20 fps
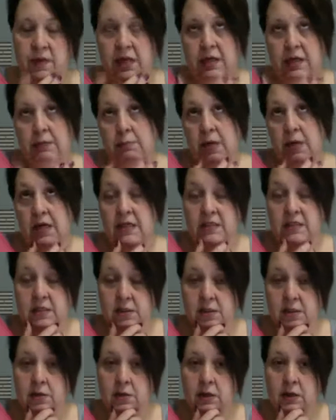might sit
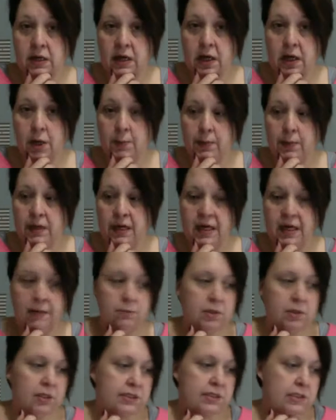there and help, but I am
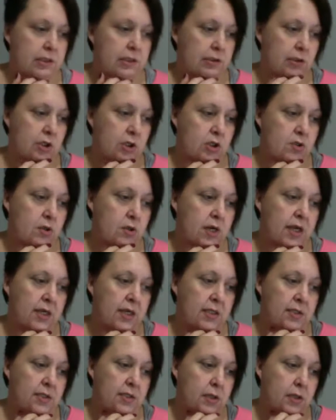going to sit there and try it.
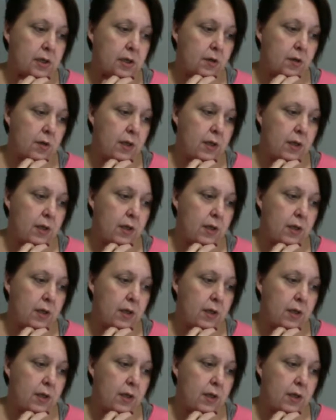So